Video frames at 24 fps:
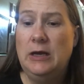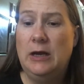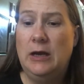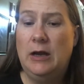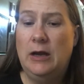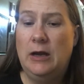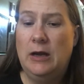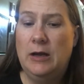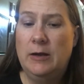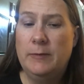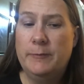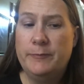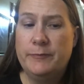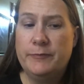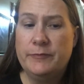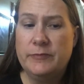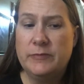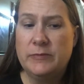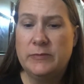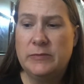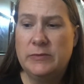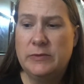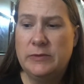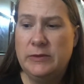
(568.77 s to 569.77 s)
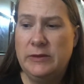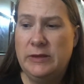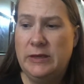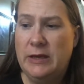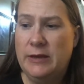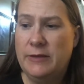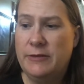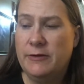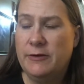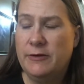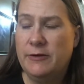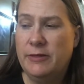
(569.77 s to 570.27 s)
Um, the
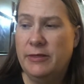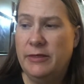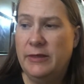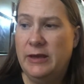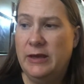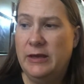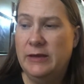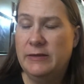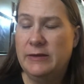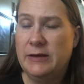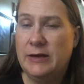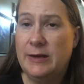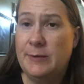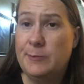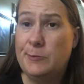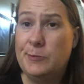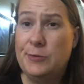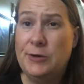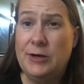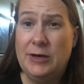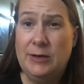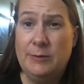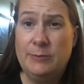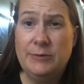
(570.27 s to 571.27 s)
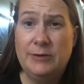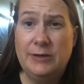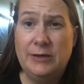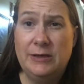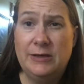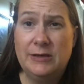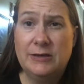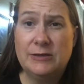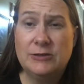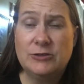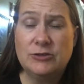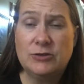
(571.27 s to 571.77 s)
other thing that I'm probably
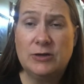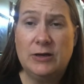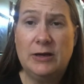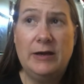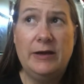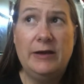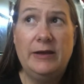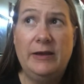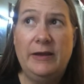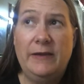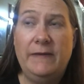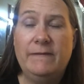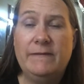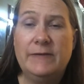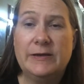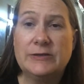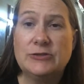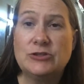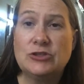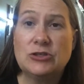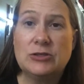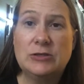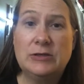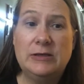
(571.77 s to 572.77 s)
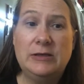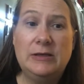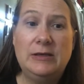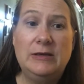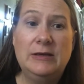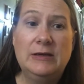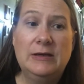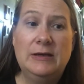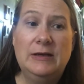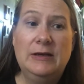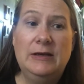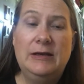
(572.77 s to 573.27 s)
going to try
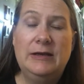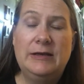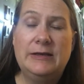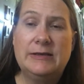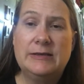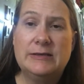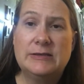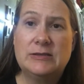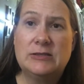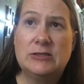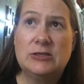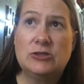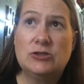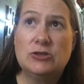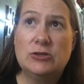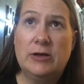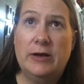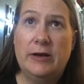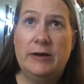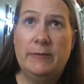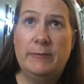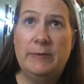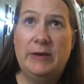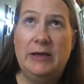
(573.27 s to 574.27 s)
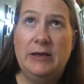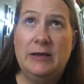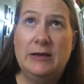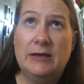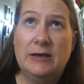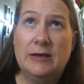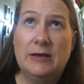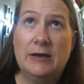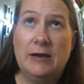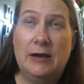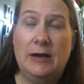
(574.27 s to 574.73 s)
eventually is to try to make,